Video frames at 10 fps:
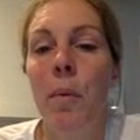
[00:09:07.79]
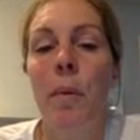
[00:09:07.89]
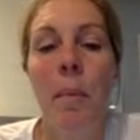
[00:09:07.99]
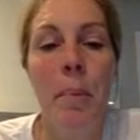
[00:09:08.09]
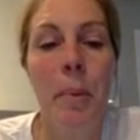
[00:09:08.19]

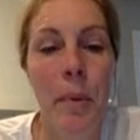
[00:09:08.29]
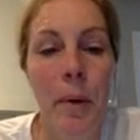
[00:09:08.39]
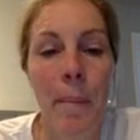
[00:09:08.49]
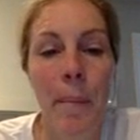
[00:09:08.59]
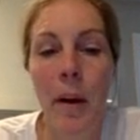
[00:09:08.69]
through a
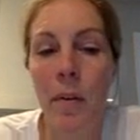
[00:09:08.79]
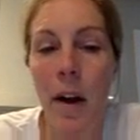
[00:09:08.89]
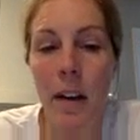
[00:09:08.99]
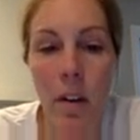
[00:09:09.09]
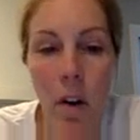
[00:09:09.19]
pool,
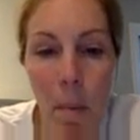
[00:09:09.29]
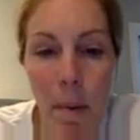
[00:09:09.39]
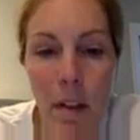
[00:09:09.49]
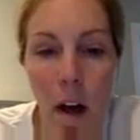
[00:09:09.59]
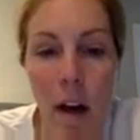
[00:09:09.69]
across an
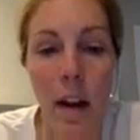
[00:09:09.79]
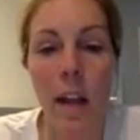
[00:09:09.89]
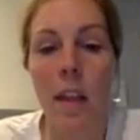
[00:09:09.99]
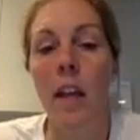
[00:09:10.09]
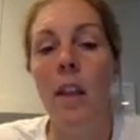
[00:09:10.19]
open lawn,
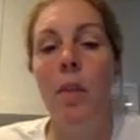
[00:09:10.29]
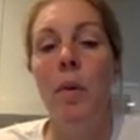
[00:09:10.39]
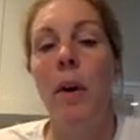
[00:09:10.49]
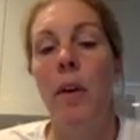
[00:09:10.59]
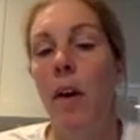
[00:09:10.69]
and then
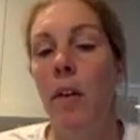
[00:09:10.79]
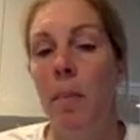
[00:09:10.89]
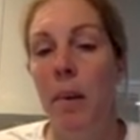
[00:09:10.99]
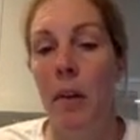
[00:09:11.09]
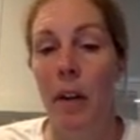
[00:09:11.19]
through a
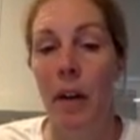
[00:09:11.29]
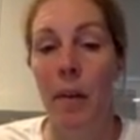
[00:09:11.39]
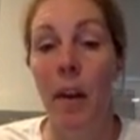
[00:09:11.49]
crowded building.